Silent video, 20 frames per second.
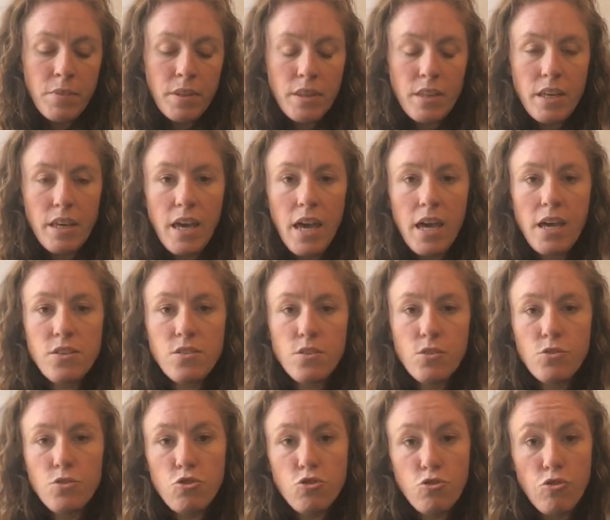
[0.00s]
The
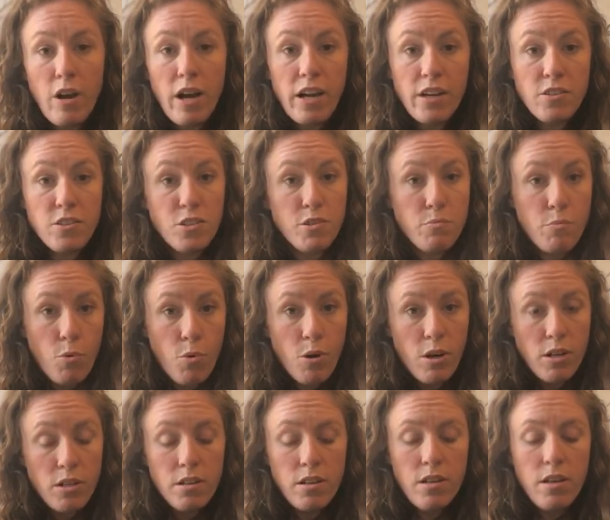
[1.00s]
KSO Trek
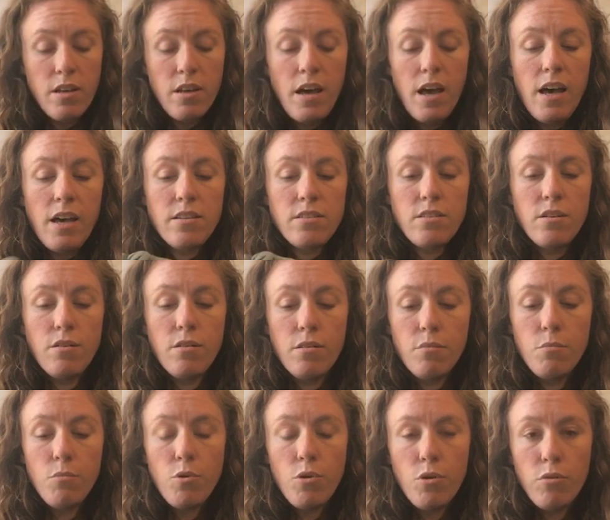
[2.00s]
Sport has a
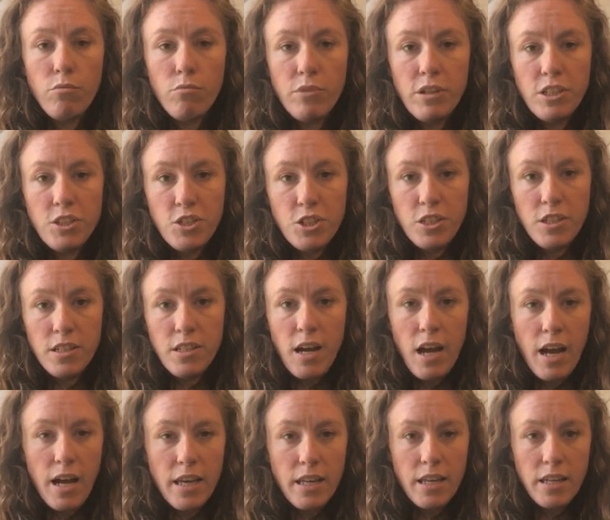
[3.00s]
more rigid
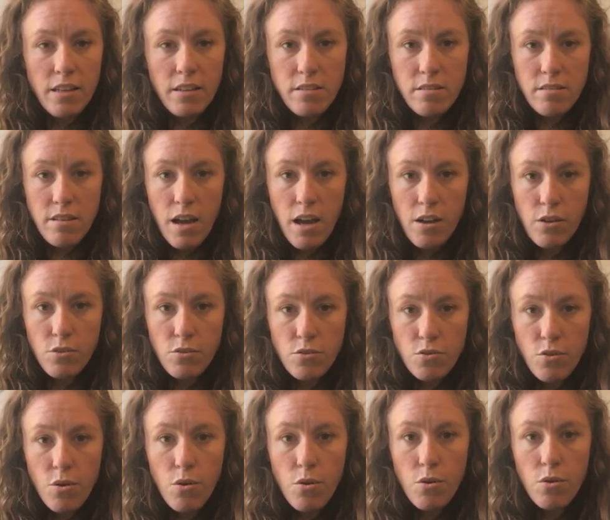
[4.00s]
hiking style
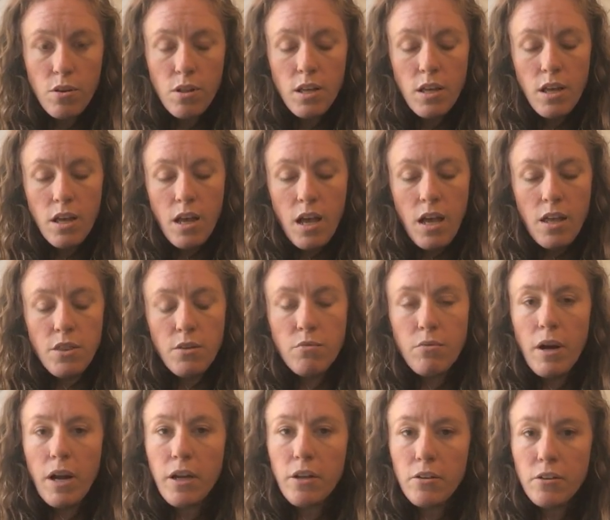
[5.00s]
sole and the
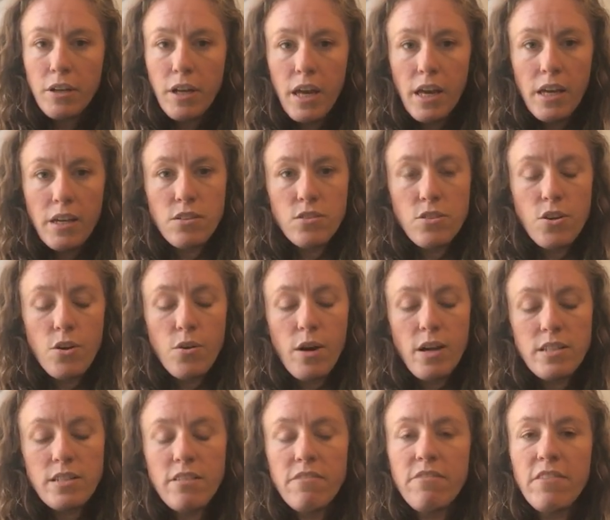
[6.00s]
regular KSO
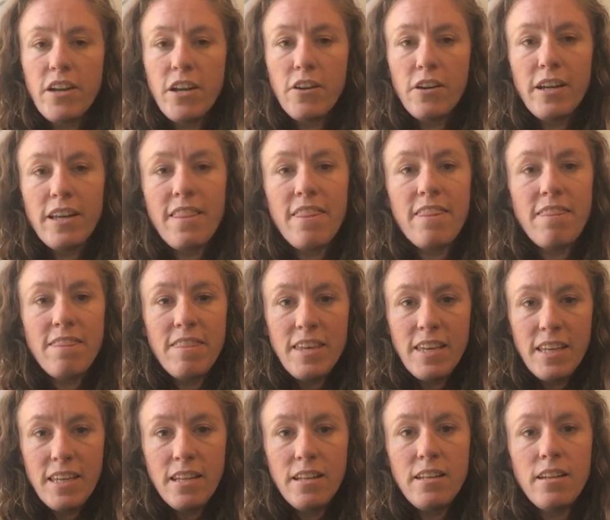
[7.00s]
has a very
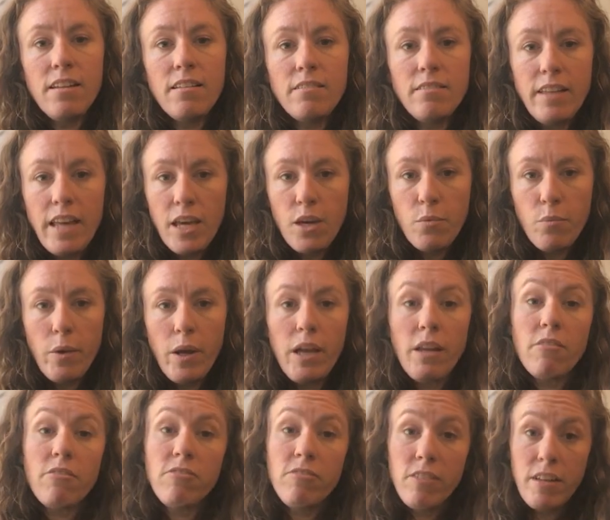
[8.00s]
thin,
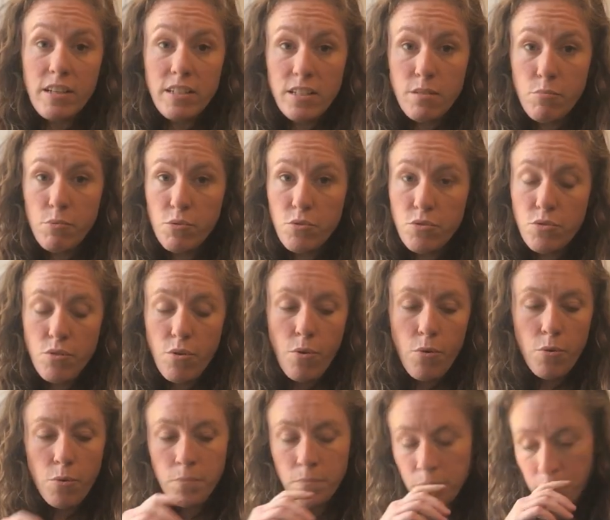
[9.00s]
lightweight, flexible
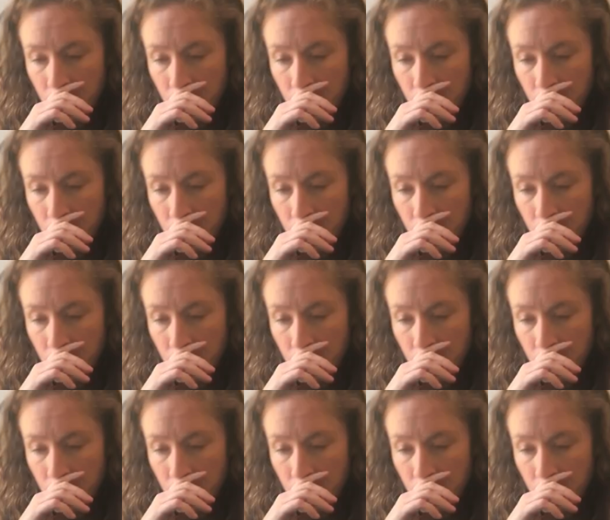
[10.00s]
sole.